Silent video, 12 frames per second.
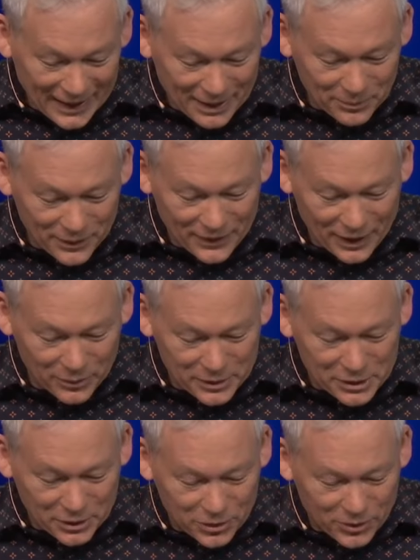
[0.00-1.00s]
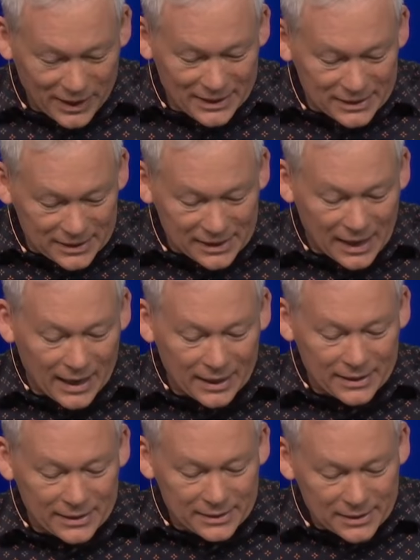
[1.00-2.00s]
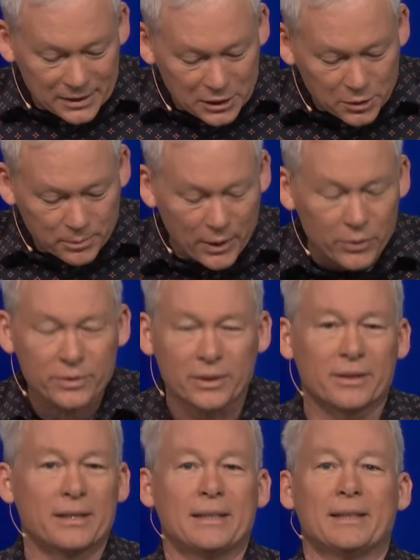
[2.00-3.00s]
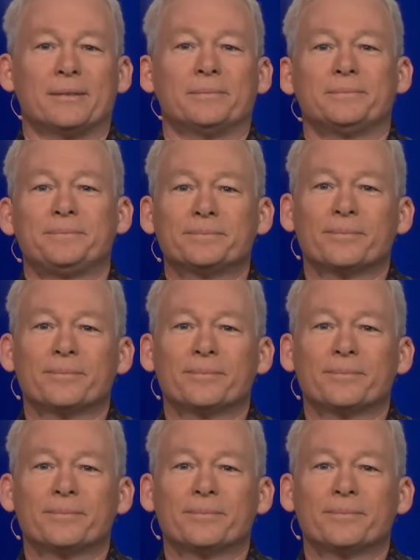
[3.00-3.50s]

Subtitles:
And when there was a great silence, he spoke to them.